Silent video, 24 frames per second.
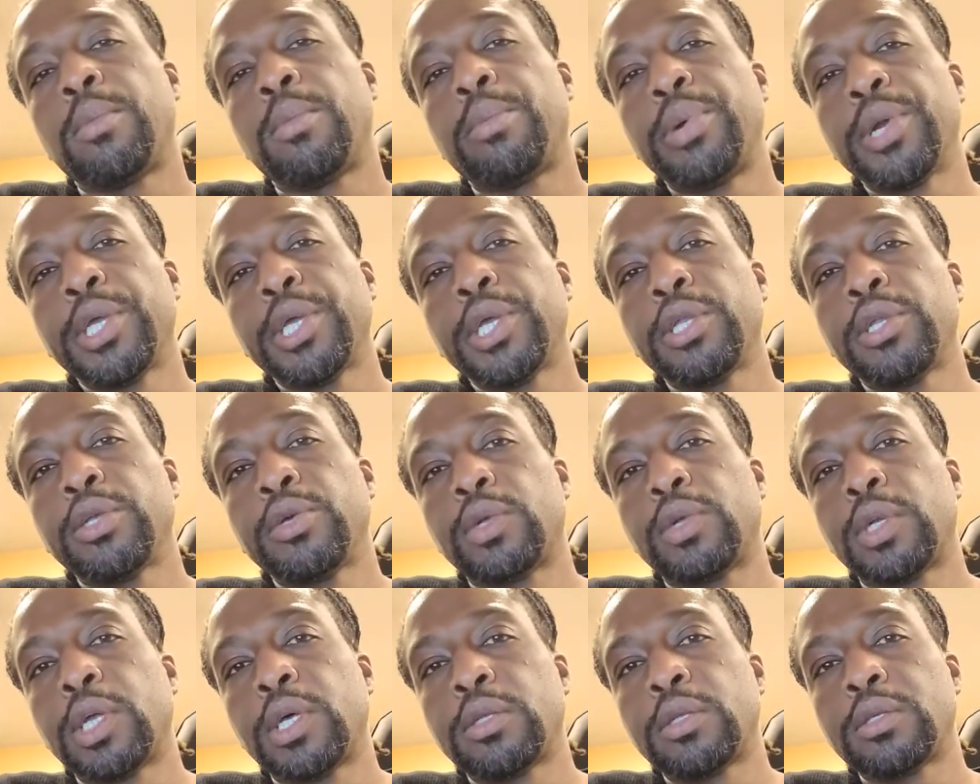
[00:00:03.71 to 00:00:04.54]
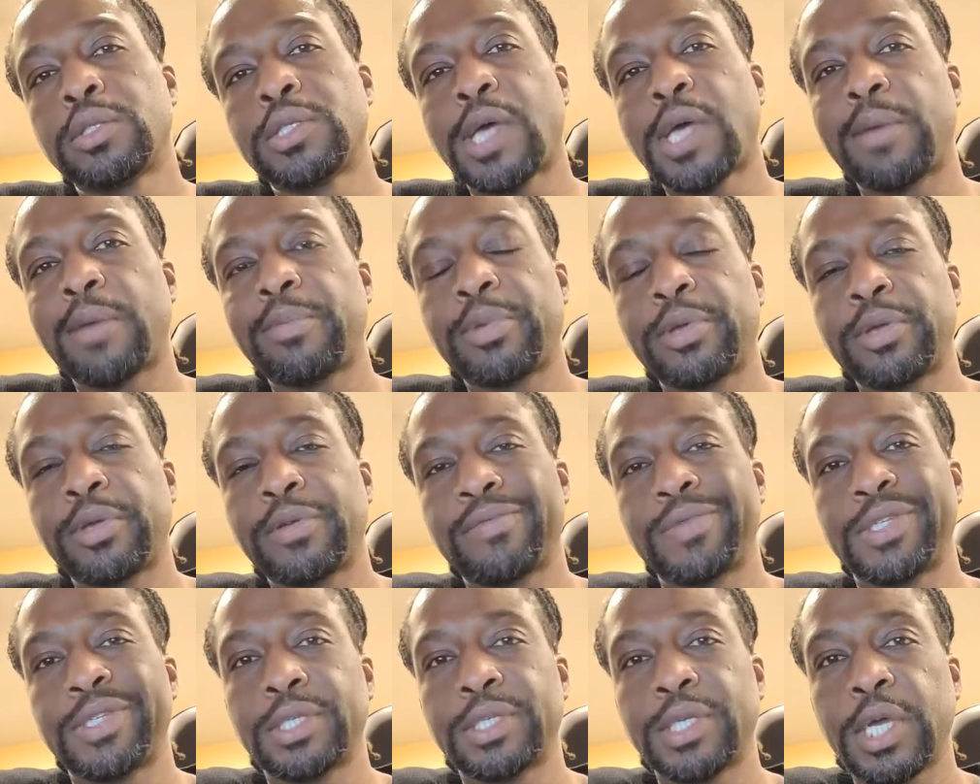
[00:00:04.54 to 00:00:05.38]
bringing you another topic
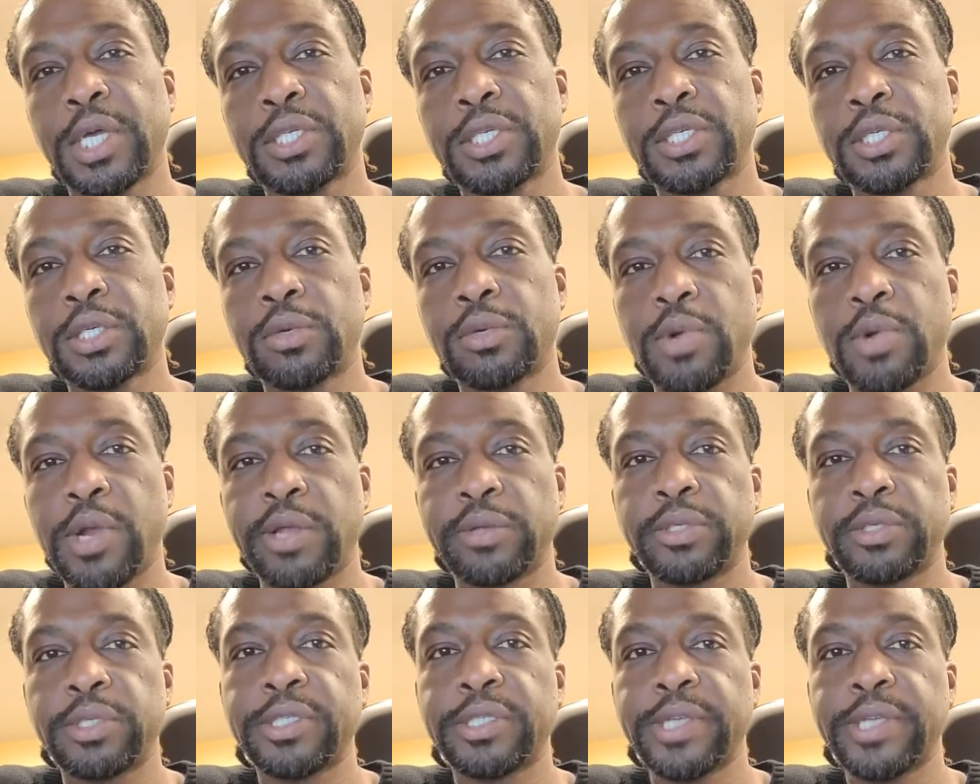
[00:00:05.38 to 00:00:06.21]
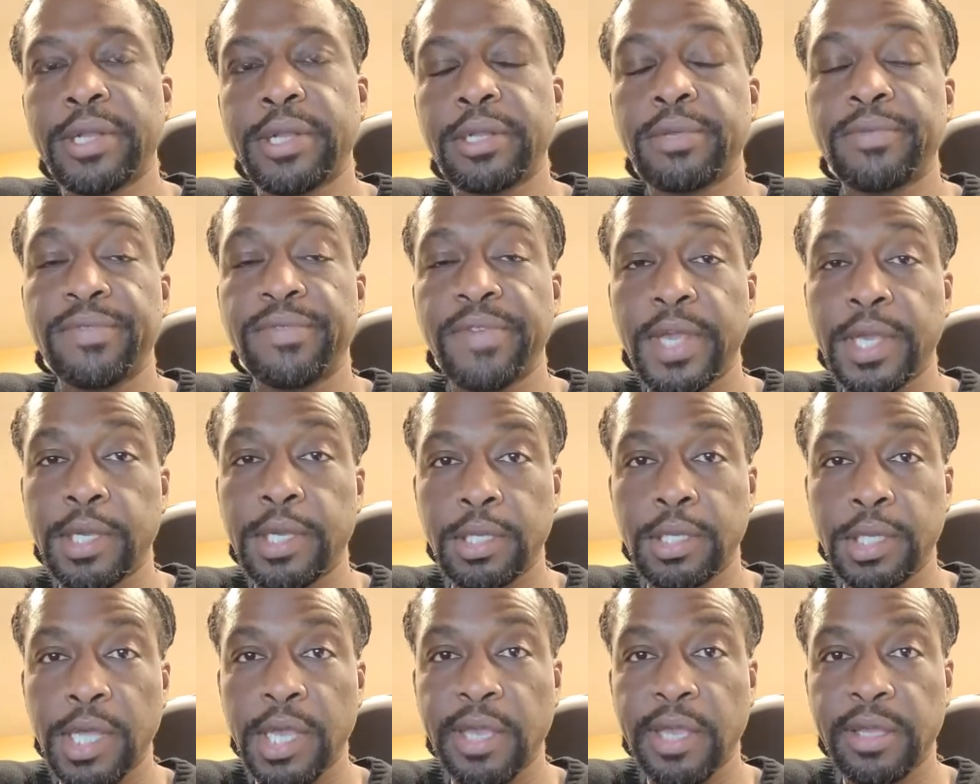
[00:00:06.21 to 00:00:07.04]
of discussion around selling
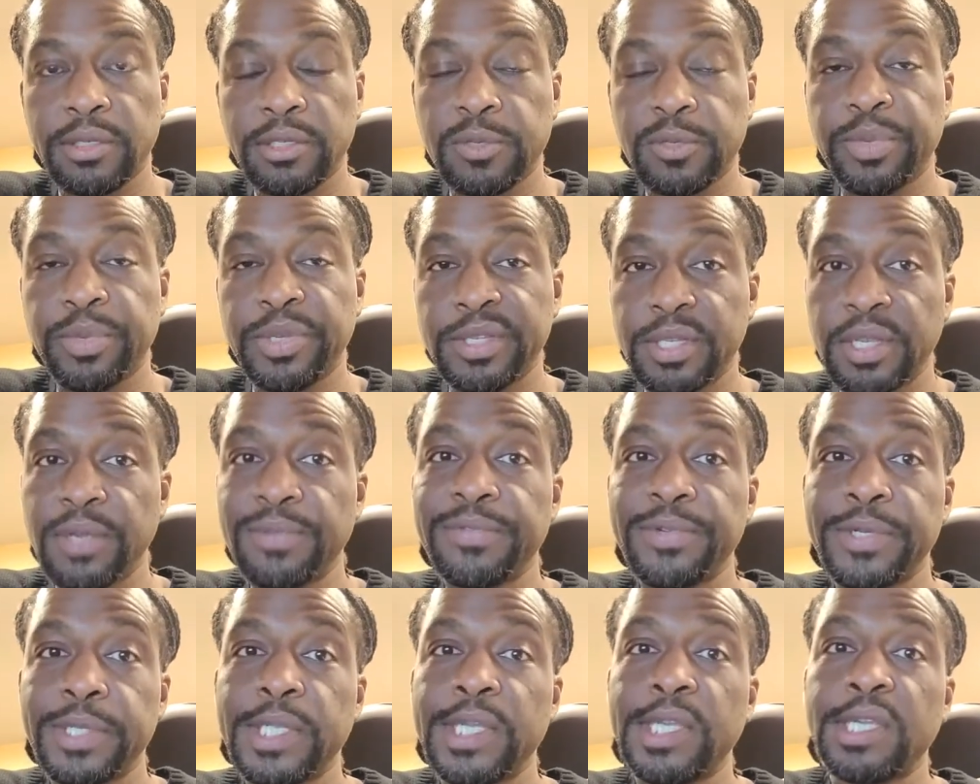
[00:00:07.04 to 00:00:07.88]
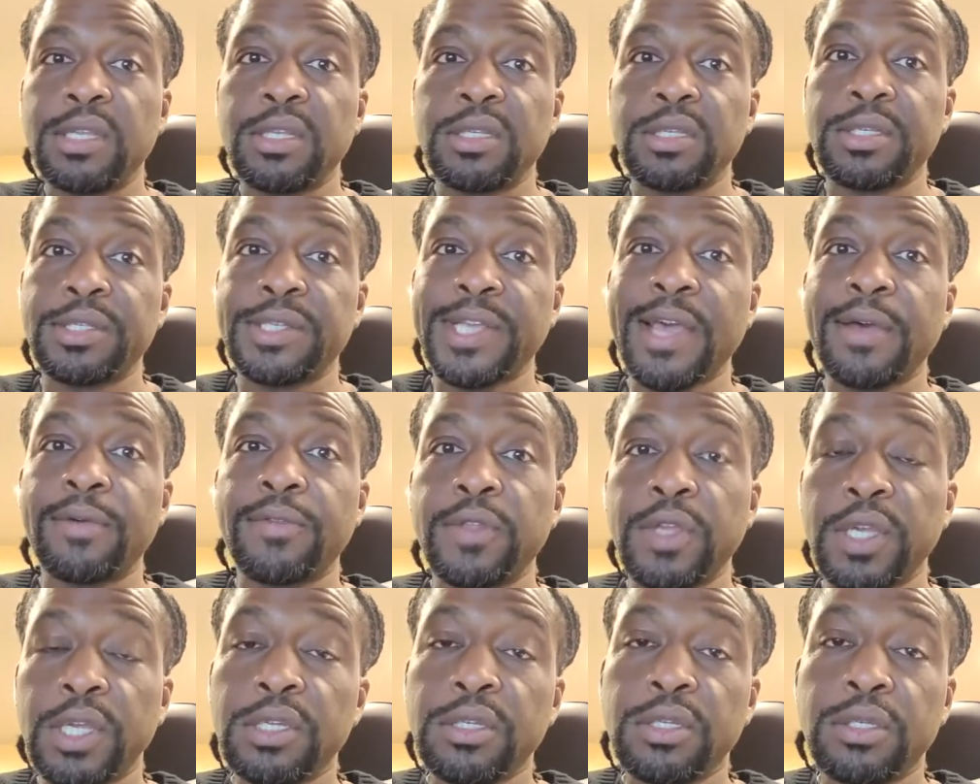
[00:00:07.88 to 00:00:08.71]
vacant land, specifically in the
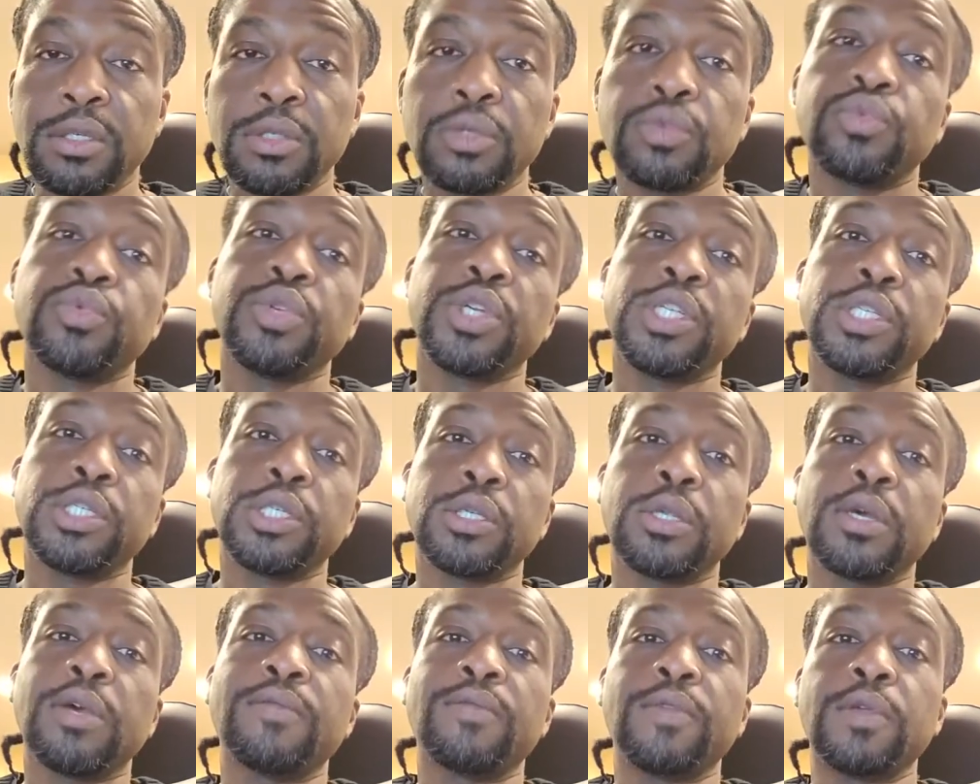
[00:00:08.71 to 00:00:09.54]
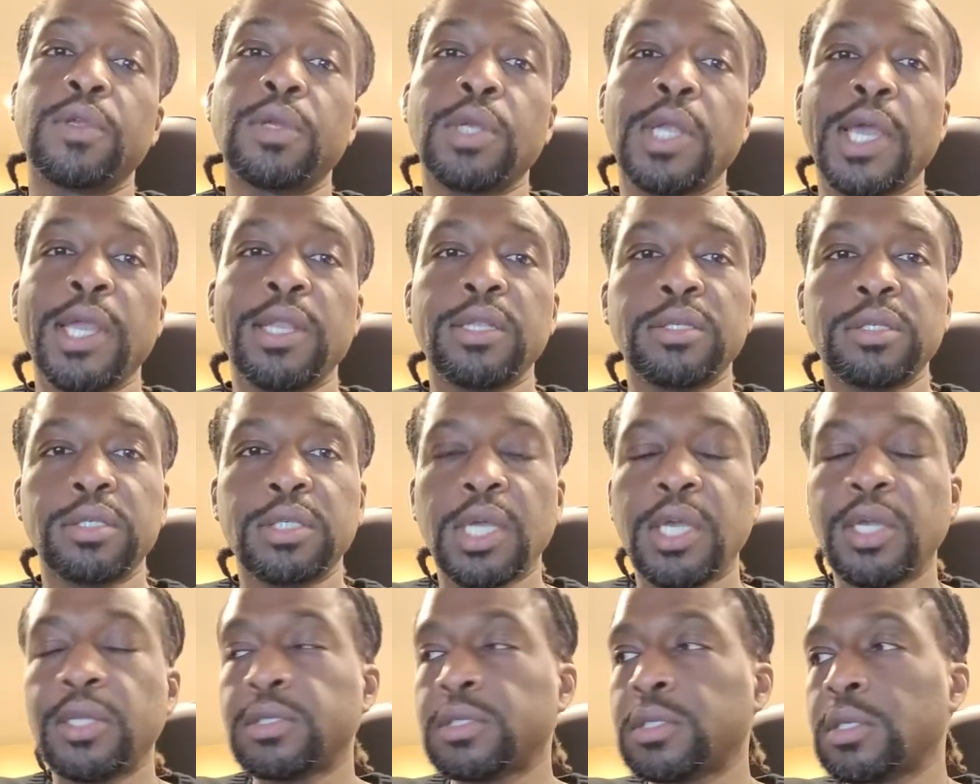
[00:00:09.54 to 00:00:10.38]
southeastern region of the United
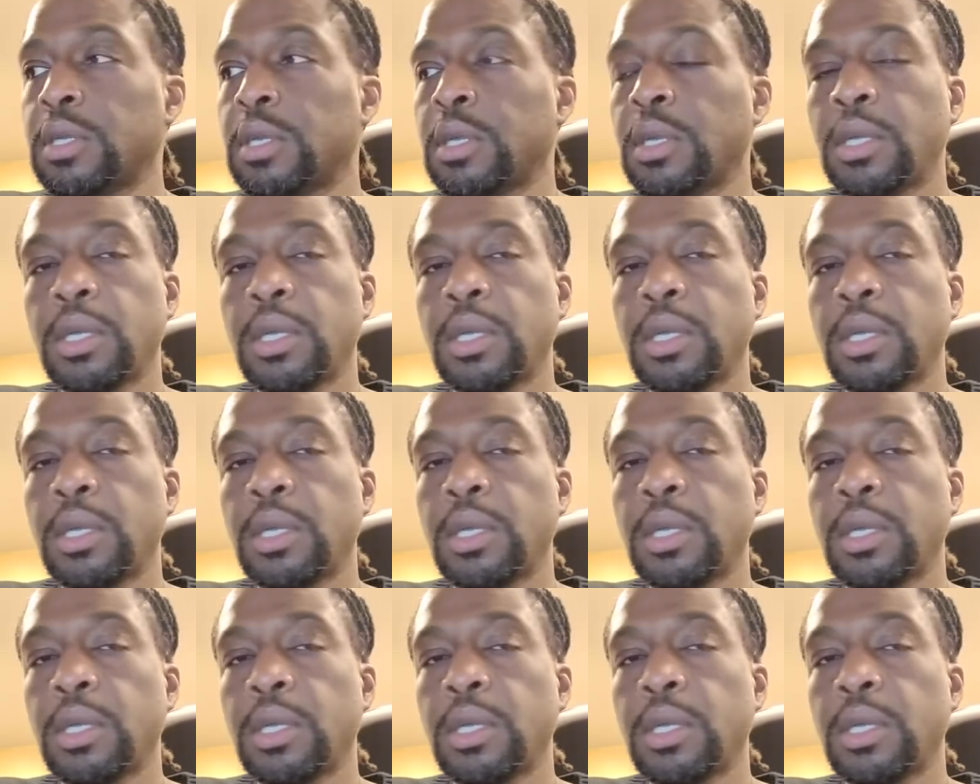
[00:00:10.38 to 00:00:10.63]
States.